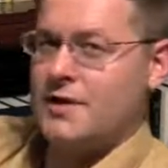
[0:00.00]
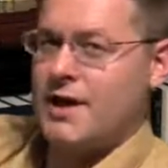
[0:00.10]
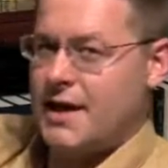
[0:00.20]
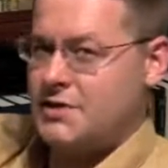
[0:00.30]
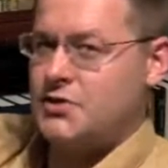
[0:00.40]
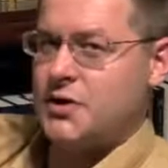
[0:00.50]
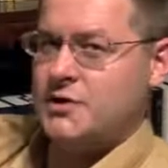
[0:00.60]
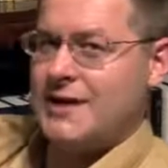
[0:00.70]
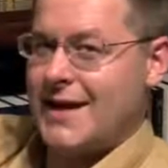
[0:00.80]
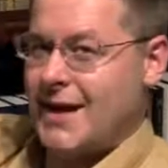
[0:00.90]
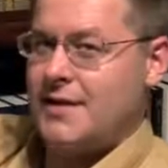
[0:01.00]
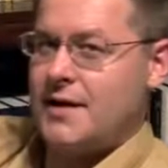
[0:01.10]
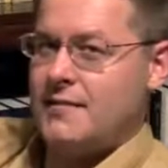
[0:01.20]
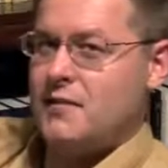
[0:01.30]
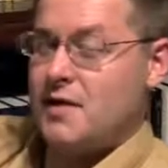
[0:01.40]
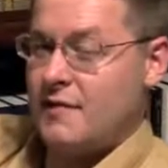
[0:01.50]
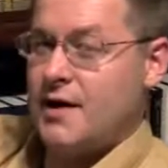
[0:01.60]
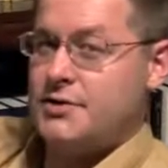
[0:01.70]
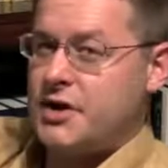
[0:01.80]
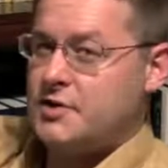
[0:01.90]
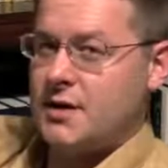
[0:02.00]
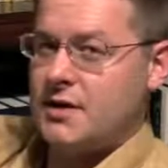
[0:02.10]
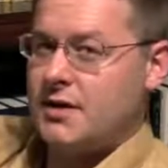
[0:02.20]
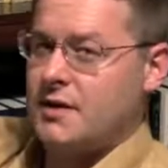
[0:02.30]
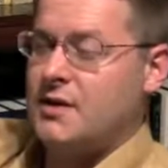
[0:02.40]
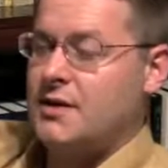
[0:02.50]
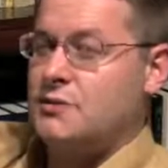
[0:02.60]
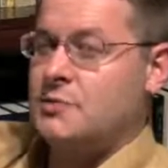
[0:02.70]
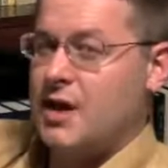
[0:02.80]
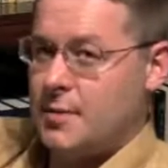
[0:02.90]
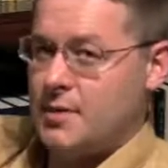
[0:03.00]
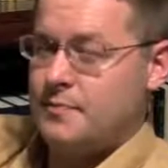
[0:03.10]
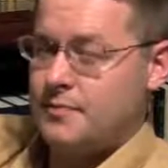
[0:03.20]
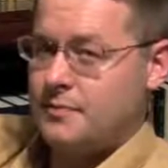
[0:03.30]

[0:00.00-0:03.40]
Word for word: in history was a candidate for divine judgment, it was Muhammad.